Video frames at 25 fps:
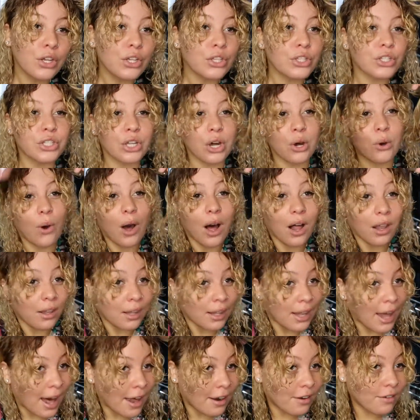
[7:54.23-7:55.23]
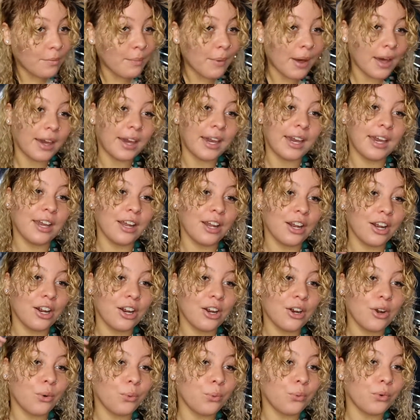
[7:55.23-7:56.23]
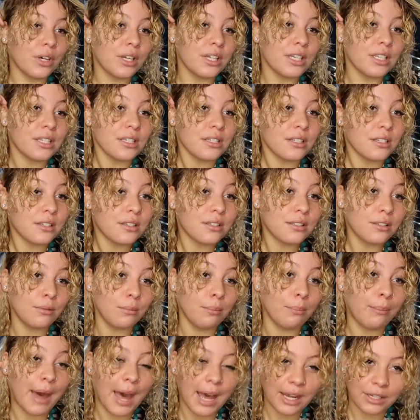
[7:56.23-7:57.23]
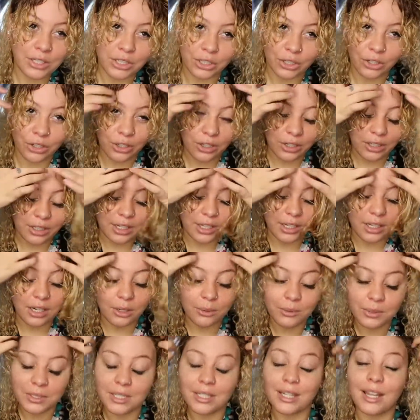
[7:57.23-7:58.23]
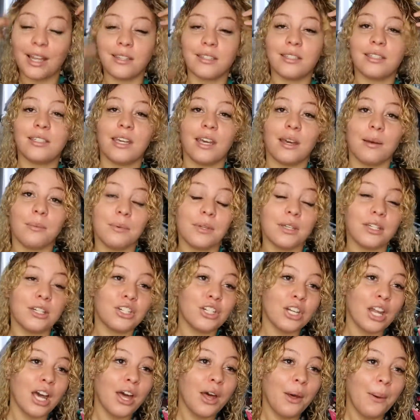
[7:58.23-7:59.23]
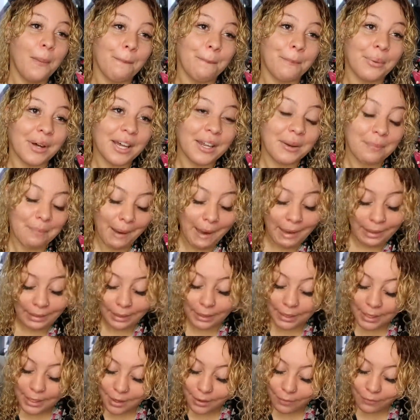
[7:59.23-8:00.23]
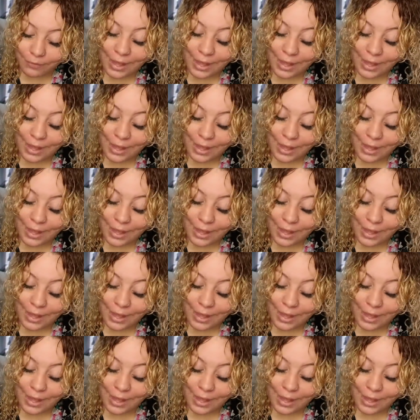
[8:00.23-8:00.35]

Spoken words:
So a lot of my hair was back to curly and it was less damaged, but my leave